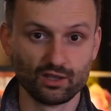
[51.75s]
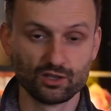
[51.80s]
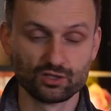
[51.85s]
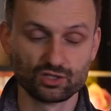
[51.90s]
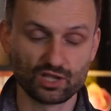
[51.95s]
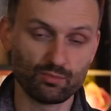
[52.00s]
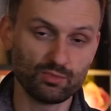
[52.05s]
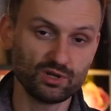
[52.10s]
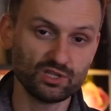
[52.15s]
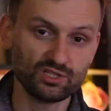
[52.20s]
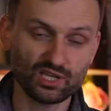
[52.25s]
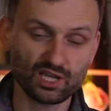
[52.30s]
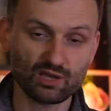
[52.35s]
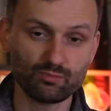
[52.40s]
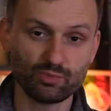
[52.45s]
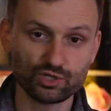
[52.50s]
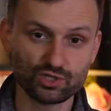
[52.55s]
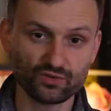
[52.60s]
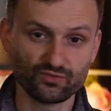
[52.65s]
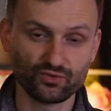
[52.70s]
So I'm going to take a
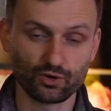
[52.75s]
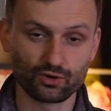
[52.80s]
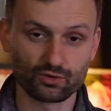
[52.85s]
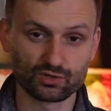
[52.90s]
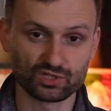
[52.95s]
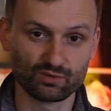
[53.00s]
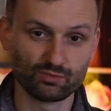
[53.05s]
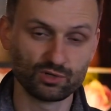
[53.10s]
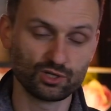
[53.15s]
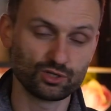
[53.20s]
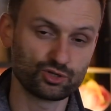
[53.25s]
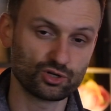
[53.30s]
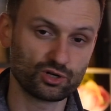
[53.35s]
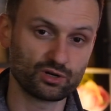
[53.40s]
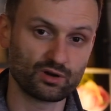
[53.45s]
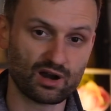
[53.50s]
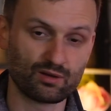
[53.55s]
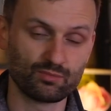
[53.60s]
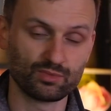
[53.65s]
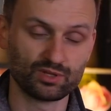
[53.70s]
bunch of photos. I'm going to
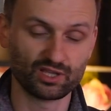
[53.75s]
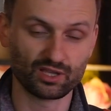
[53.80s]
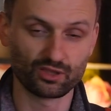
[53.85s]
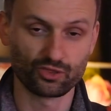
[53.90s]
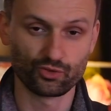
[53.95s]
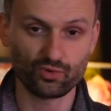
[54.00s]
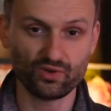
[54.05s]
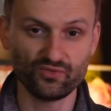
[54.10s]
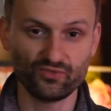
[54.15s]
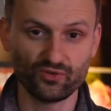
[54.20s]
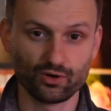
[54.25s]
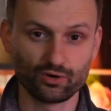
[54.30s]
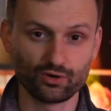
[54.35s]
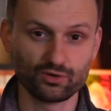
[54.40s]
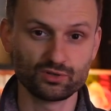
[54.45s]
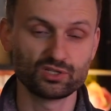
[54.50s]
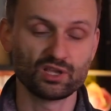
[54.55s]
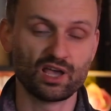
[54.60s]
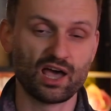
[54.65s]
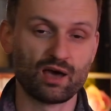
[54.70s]
turn around, I'm going to take 3
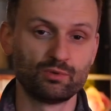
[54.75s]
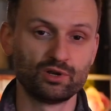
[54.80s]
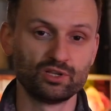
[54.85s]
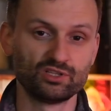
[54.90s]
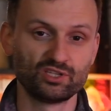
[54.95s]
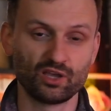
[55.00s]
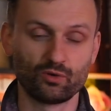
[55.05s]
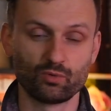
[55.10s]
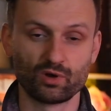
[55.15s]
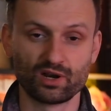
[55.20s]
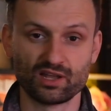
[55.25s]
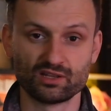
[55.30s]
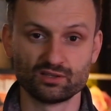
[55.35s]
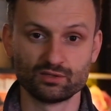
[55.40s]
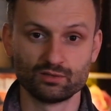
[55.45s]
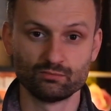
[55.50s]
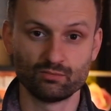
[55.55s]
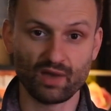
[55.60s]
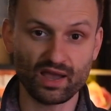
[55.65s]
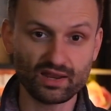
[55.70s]
photos. I'm going to take one
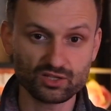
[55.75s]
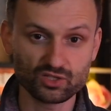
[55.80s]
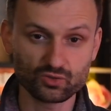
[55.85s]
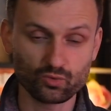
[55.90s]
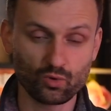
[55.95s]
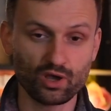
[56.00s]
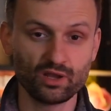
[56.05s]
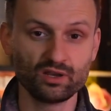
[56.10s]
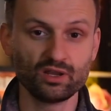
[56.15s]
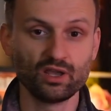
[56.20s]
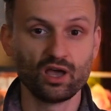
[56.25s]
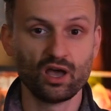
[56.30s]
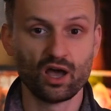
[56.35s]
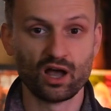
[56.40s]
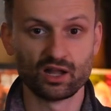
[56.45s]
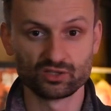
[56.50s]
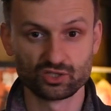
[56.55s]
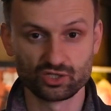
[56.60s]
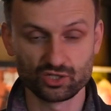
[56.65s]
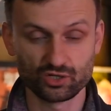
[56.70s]
on -1,
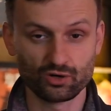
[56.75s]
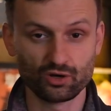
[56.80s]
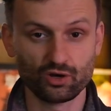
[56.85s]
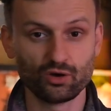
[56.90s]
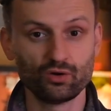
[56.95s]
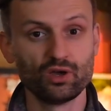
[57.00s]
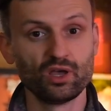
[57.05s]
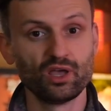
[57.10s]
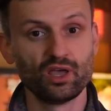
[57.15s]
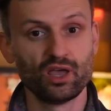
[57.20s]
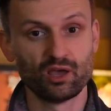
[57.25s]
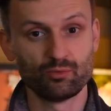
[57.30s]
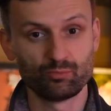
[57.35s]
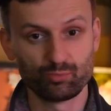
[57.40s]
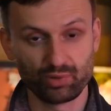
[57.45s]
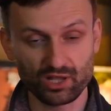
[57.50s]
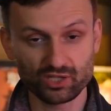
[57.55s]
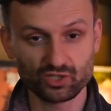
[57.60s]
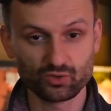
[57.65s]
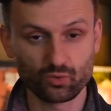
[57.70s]
on 0, and
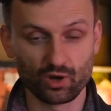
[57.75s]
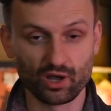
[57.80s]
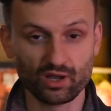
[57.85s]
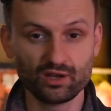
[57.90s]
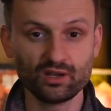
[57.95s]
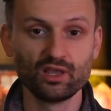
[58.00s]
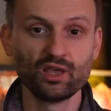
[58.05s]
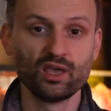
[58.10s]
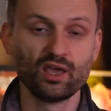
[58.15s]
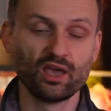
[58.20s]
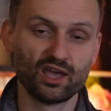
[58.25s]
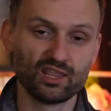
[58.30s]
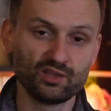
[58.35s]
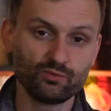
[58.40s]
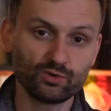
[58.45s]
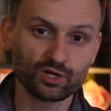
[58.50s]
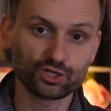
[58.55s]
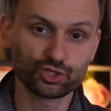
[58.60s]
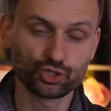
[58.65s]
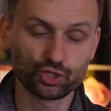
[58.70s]
+1, and
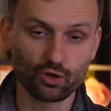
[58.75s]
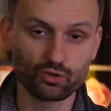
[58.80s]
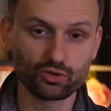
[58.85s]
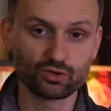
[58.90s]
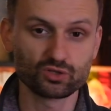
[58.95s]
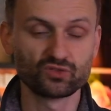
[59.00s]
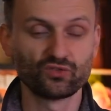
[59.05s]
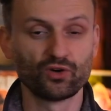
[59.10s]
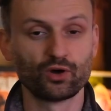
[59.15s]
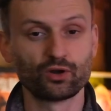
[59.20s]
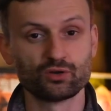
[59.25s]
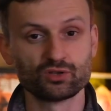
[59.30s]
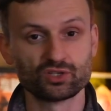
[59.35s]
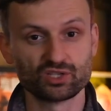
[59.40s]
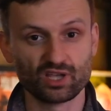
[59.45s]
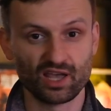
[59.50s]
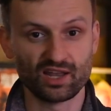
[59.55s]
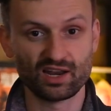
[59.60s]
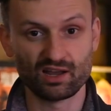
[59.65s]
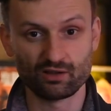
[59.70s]
then we're going to show those
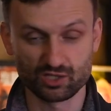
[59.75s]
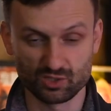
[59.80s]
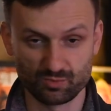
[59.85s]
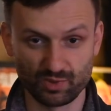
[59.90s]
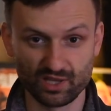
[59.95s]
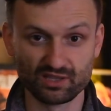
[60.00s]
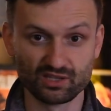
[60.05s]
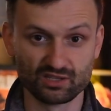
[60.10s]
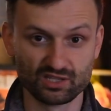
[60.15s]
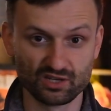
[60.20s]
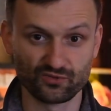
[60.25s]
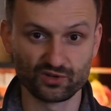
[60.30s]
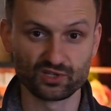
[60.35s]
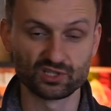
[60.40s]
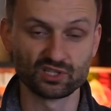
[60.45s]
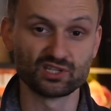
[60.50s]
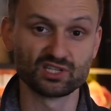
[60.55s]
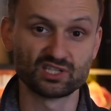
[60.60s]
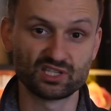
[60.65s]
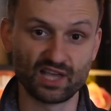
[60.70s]
photos, and I'll explain the
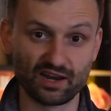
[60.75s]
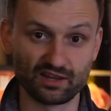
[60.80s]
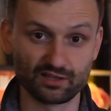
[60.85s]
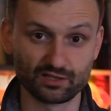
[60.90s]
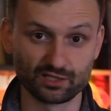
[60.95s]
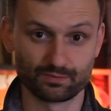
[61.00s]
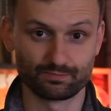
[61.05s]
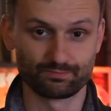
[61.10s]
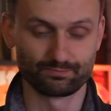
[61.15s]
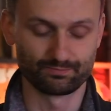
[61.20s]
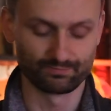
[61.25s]
difference in the settings.